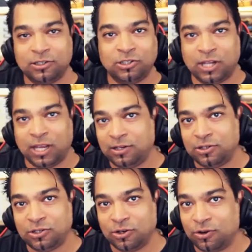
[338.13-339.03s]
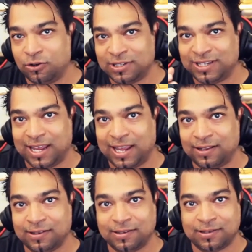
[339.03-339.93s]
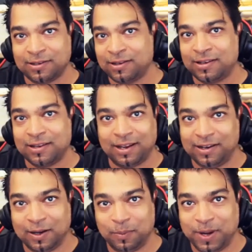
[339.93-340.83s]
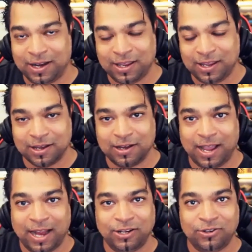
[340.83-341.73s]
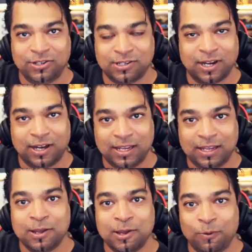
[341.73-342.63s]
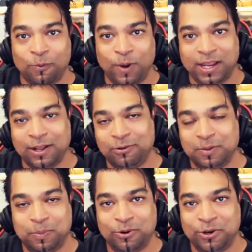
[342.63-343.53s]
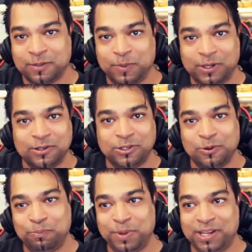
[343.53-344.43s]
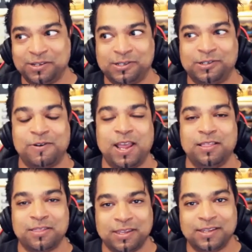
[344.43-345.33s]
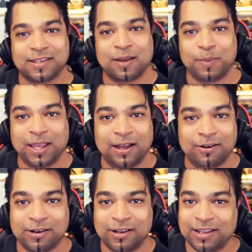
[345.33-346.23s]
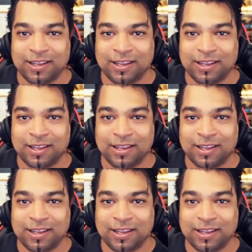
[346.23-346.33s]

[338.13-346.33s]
change your stance a little bit here, and you just suddenly winning all the points because your biggest strength is coming out